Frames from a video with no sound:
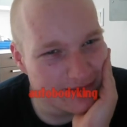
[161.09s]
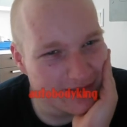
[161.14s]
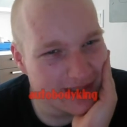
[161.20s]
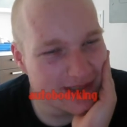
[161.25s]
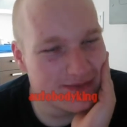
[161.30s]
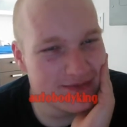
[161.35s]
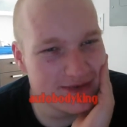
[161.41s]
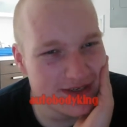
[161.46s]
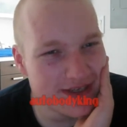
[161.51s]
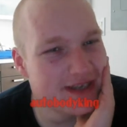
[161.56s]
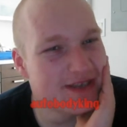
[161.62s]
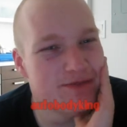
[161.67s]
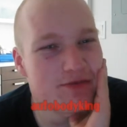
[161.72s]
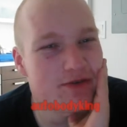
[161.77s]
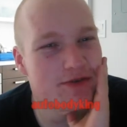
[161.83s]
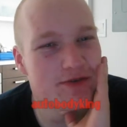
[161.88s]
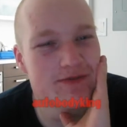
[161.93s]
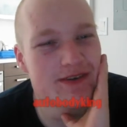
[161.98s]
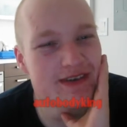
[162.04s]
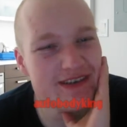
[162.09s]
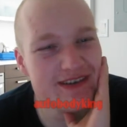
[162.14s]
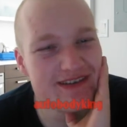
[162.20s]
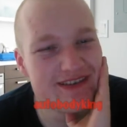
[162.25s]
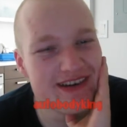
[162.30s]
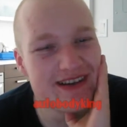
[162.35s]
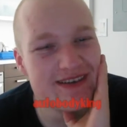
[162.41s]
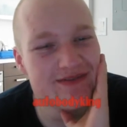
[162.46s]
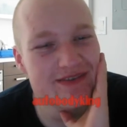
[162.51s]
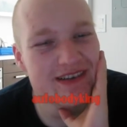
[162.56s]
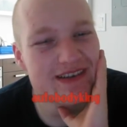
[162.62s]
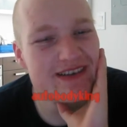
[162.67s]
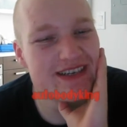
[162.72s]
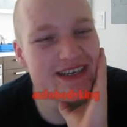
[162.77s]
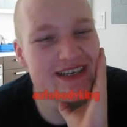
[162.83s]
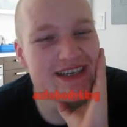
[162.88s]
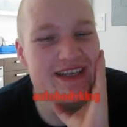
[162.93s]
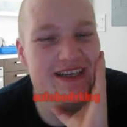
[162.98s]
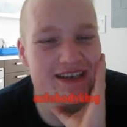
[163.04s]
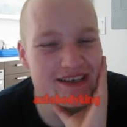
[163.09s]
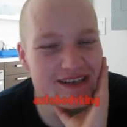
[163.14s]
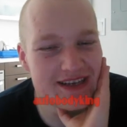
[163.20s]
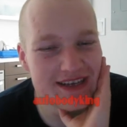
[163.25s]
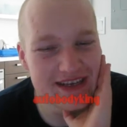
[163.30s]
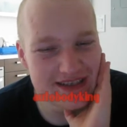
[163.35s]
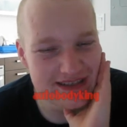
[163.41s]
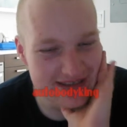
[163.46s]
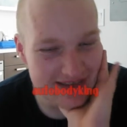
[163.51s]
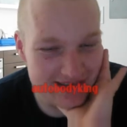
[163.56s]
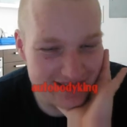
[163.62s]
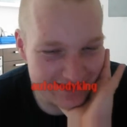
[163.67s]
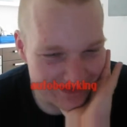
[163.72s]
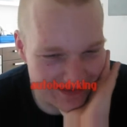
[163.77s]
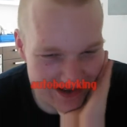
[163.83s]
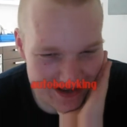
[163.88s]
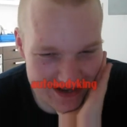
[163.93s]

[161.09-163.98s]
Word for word: That's what you guys push me to. I'm literally going to get a taser.